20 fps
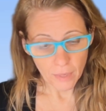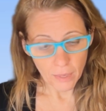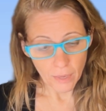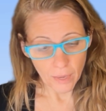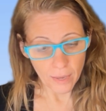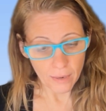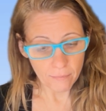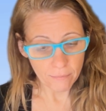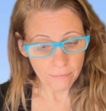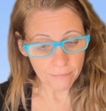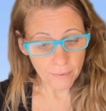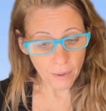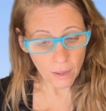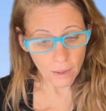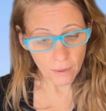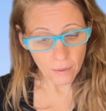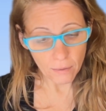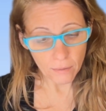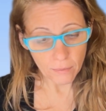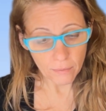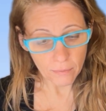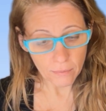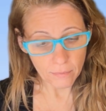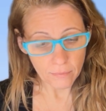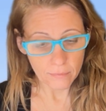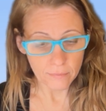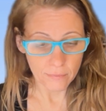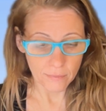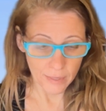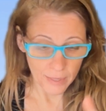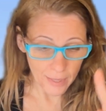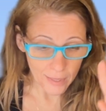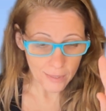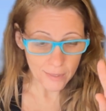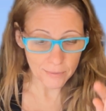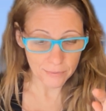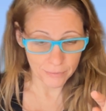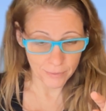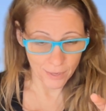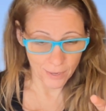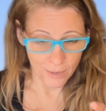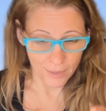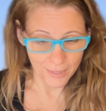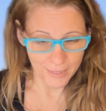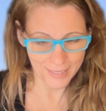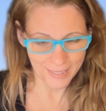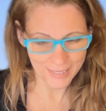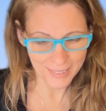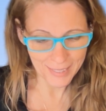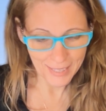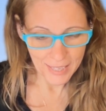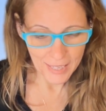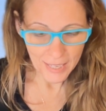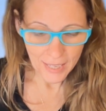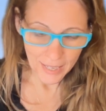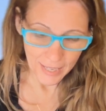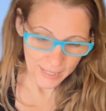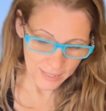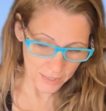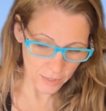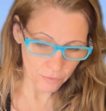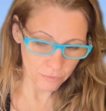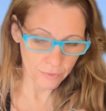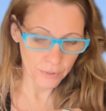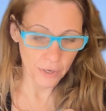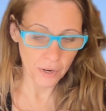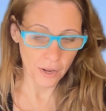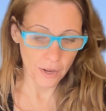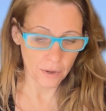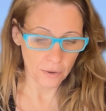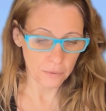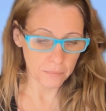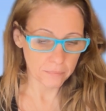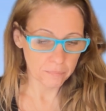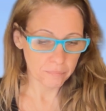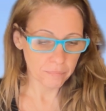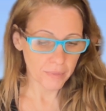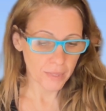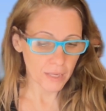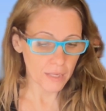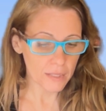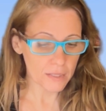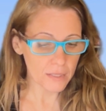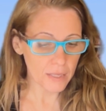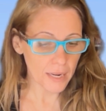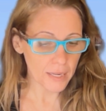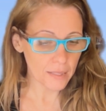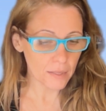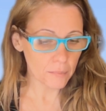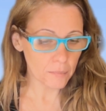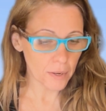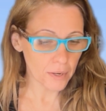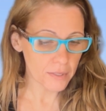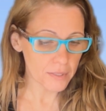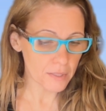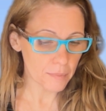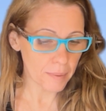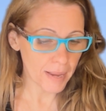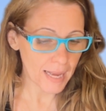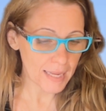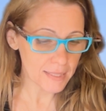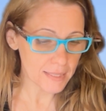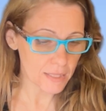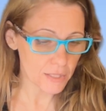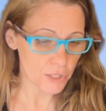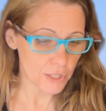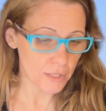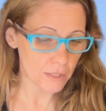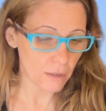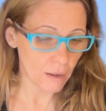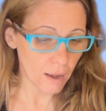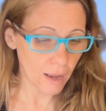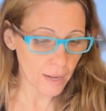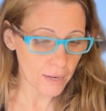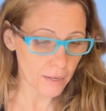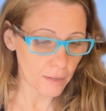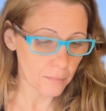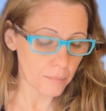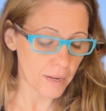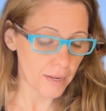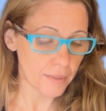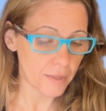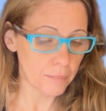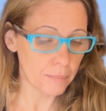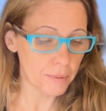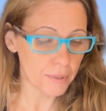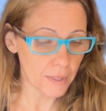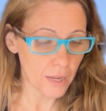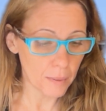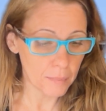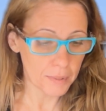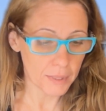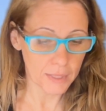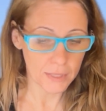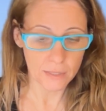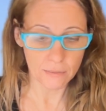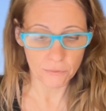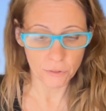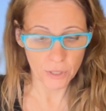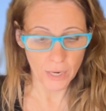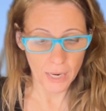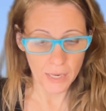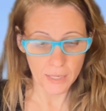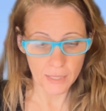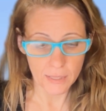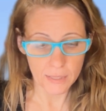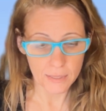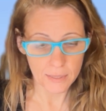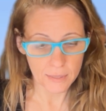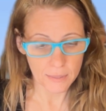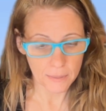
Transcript: And its fall, is in Virgo, a sign that marks the passage into autumn and the predominance of dryness.